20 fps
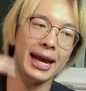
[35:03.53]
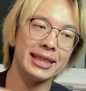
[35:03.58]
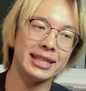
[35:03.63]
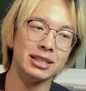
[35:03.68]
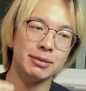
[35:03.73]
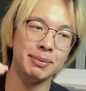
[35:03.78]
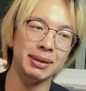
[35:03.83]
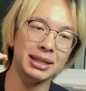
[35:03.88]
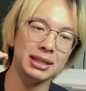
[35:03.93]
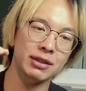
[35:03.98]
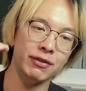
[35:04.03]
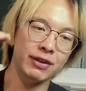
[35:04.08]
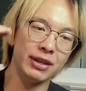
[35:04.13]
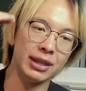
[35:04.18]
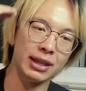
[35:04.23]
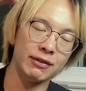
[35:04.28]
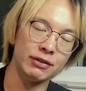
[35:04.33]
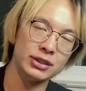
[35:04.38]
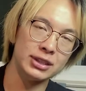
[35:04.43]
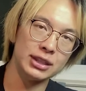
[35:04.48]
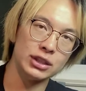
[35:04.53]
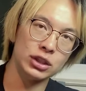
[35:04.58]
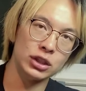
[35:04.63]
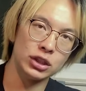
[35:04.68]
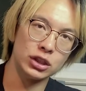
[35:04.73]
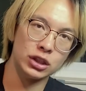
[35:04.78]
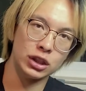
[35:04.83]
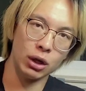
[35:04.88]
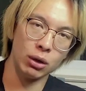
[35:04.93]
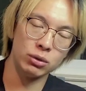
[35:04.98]
there's many different levels that you can
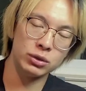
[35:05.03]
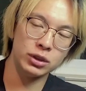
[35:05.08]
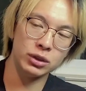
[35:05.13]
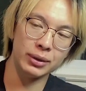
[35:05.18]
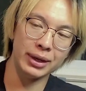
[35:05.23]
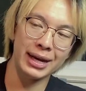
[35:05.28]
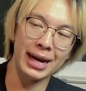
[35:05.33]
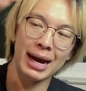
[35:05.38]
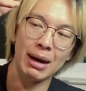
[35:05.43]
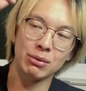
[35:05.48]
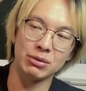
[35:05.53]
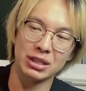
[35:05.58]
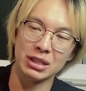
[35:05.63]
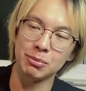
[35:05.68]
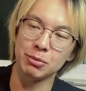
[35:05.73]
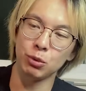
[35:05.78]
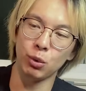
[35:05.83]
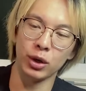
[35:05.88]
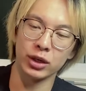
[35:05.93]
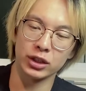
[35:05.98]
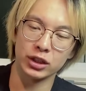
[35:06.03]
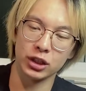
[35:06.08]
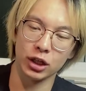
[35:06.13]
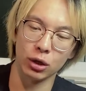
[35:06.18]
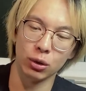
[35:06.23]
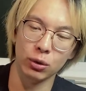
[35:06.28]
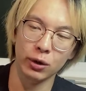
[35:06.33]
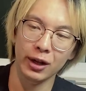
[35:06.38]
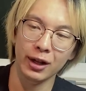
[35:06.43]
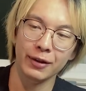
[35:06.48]
go to, and how deep you want to
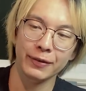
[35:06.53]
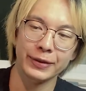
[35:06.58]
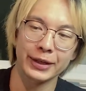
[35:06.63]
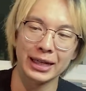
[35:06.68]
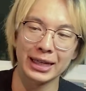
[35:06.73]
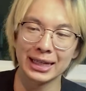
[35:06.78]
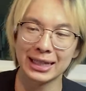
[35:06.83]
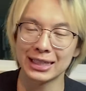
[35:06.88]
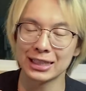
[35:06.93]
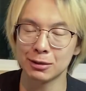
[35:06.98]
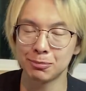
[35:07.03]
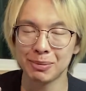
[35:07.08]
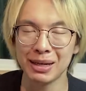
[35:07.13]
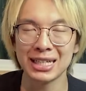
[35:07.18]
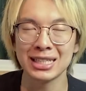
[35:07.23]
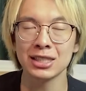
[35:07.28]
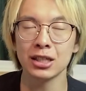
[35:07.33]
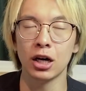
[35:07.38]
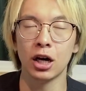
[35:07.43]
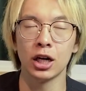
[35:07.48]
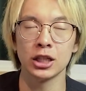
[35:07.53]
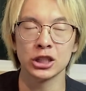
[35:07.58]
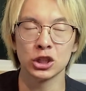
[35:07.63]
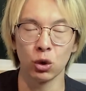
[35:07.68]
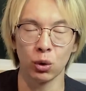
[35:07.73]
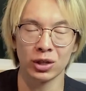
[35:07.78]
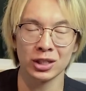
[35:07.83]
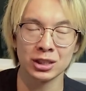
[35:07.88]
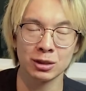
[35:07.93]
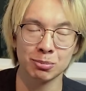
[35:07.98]
go is based on your
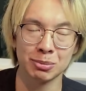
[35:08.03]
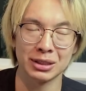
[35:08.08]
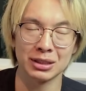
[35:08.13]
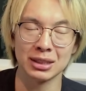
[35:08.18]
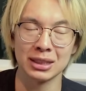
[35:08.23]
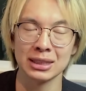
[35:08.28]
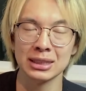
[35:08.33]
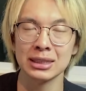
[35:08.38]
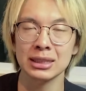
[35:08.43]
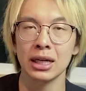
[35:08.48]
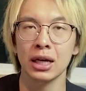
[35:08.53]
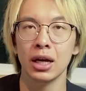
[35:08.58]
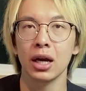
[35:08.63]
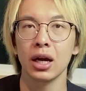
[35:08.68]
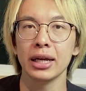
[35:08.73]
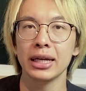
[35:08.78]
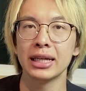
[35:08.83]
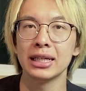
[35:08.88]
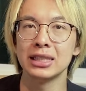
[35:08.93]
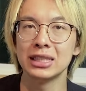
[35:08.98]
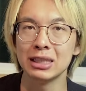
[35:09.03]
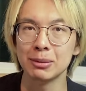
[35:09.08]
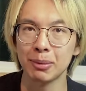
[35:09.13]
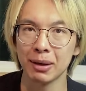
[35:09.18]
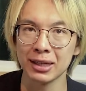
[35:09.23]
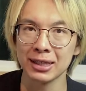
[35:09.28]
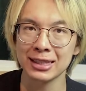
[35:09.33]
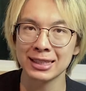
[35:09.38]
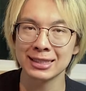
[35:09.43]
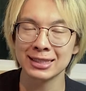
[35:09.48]
experience in
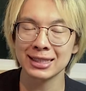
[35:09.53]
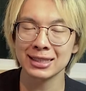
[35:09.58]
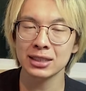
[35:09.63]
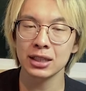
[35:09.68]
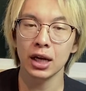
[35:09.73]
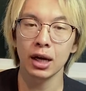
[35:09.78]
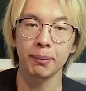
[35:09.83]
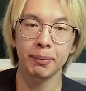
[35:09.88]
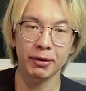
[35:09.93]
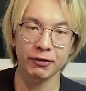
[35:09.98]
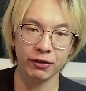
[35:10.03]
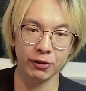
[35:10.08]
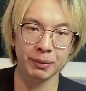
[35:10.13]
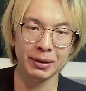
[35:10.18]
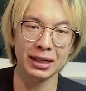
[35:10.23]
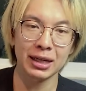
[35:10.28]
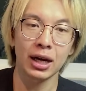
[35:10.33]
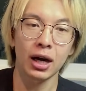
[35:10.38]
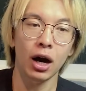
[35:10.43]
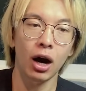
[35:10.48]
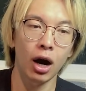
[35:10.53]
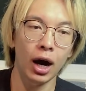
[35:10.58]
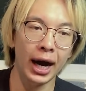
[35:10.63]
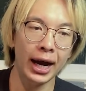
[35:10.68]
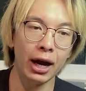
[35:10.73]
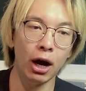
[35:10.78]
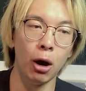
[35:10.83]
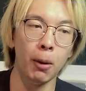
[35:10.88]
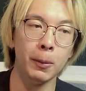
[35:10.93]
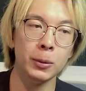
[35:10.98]
debugging these things. But for me, I
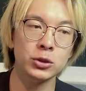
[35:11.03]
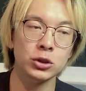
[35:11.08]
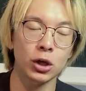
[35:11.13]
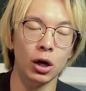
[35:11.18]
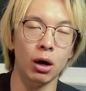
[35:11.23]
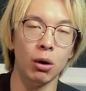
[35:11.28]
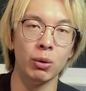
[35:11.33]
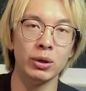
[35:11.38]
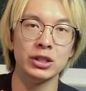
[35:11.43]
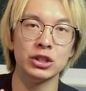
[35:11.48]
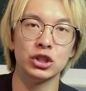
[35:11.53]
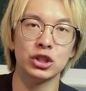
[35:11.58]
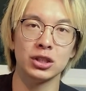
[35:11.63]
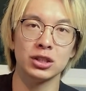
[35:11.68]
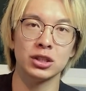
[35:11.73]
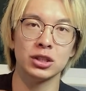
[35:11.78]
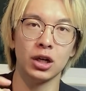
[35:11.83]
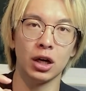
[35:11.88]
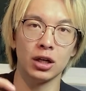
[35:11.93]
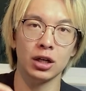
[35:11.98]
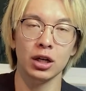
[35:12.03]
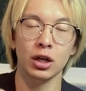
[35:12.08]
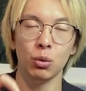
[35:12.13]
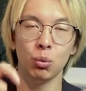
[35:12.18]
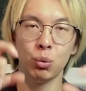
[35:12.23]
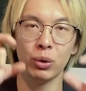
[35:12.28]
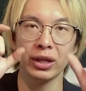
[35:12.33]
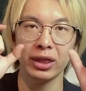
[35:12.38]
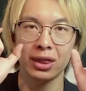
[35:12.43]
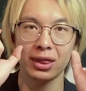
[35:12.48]
almost always just start
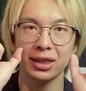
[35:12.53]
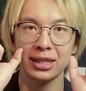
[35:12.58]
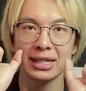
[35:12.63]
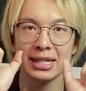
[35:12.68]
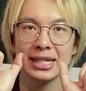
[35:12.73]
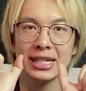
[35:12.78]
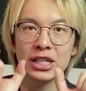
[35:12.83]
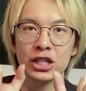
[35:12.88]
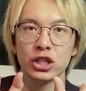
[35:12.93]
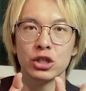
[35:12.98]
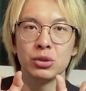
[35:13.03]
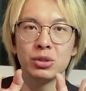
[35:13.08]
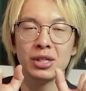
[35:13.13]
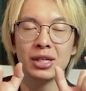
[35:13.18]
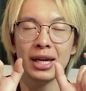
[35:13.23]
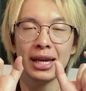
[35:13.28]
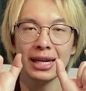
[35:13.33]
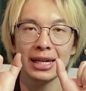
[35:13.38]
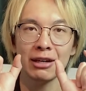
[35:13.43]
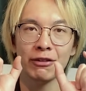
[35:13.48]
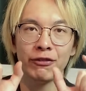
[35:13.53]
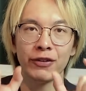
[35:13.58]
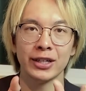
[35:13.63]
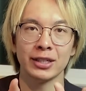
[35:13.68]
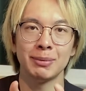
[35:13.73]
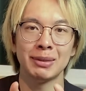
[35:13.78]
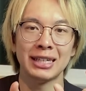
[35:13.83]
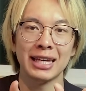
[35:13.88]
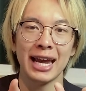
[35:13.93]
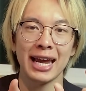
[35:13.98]
with the issues in front of
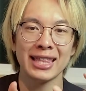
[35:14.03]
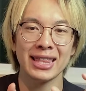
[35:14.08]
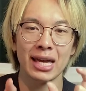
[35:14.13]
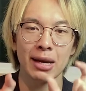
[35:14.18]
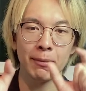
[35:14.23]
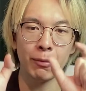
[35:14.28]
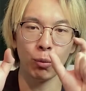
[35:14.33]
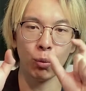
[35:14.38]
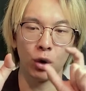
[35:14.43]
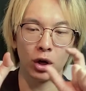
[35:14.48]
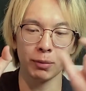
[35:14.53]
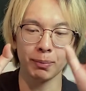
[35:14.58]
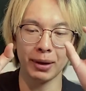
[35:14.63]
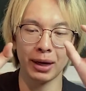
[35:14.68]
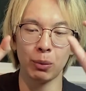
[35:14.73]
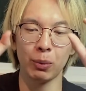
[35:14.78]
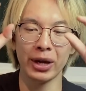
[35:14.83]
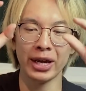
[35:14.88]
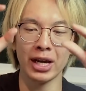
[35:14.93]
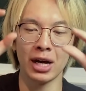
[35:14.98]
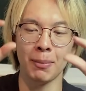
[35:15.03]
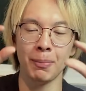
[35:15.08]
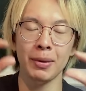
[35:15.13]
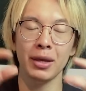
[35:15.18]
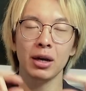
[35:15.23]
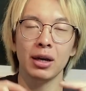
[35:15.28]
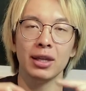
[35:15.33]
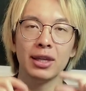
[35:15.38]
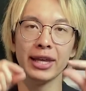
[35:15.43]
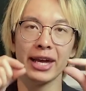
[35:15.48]
me and then work my way up
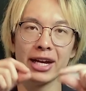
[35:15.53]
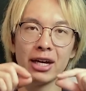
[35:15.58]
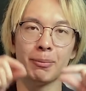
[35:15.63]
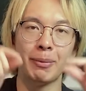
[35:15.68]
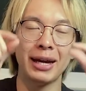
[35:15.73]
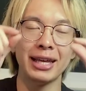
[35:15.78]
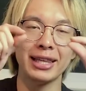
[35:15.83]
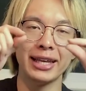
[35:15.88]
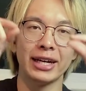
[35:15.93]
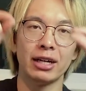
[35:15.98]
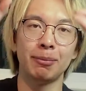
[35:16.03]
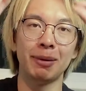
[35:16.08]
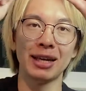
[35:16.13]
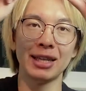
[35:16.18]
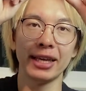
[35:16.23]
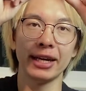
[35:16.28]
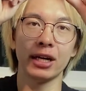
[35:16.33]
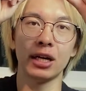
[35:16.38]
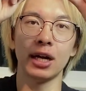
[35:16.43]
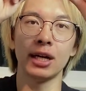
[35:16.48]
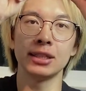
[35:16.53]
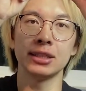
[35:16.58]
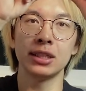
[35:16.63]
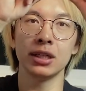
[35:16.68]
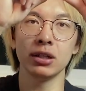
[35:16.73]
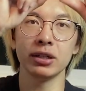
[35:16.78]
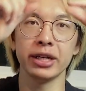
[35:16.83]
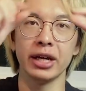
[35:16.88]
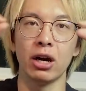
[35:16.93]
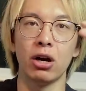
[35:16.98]
layer by layer by layer until
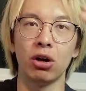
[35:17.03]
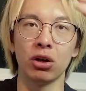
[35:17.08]
they all